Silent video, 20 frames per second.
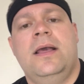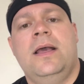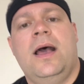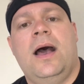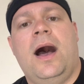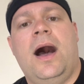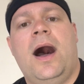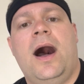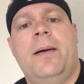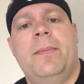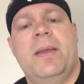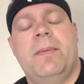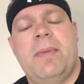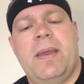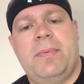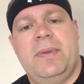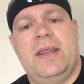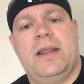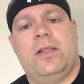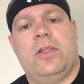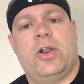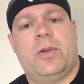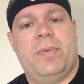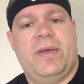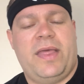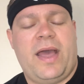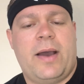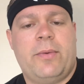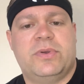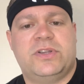And maybe eat a little bit
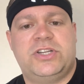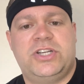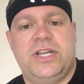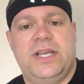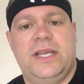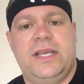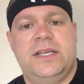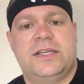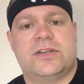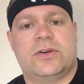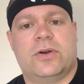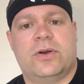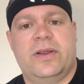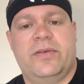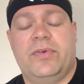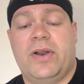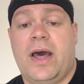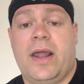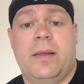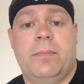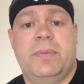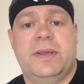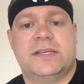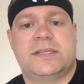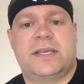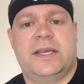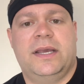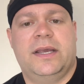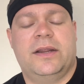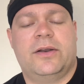of that with cheese or even on a
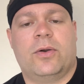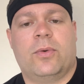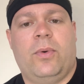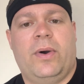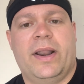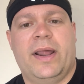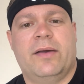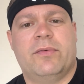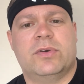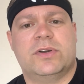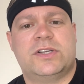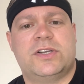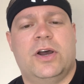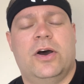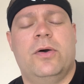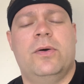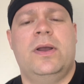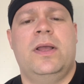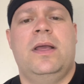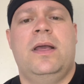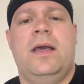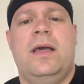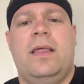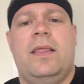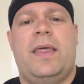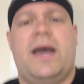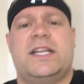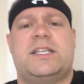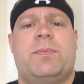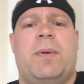biscuit or whatever. So
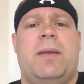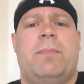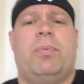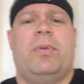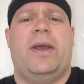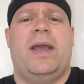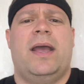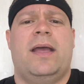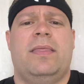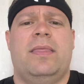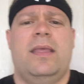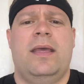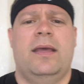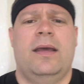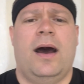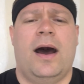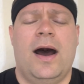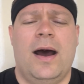that's my plan.